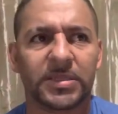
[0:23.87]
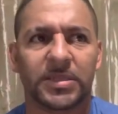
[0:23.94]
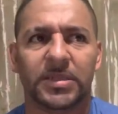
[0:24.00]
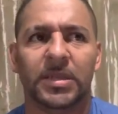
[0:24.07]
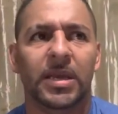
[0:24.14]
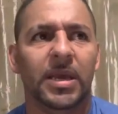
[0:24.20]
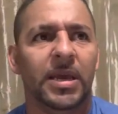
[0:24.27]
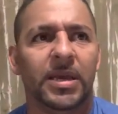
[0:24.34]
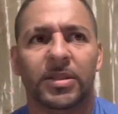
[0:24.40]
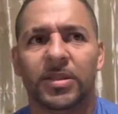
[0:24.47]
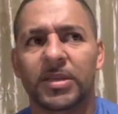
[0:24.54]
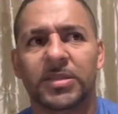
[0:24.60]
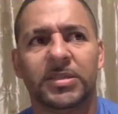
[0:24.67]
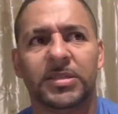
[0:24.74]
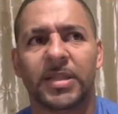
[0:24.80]
and
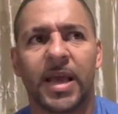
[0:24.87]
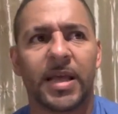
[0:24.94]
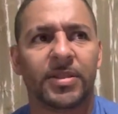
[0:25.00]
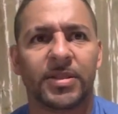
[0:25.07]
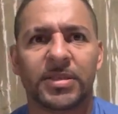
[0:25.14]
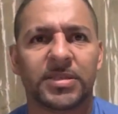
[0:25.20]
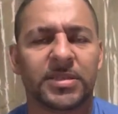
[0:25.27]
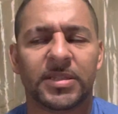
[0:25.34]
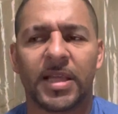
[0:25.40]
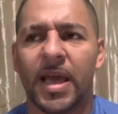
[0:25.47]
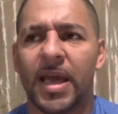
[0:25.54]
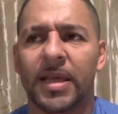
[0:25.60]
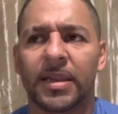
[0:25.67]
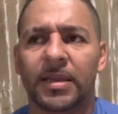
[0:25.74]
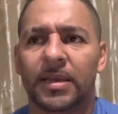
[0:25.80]
this and that and this and
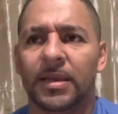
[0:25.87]
that.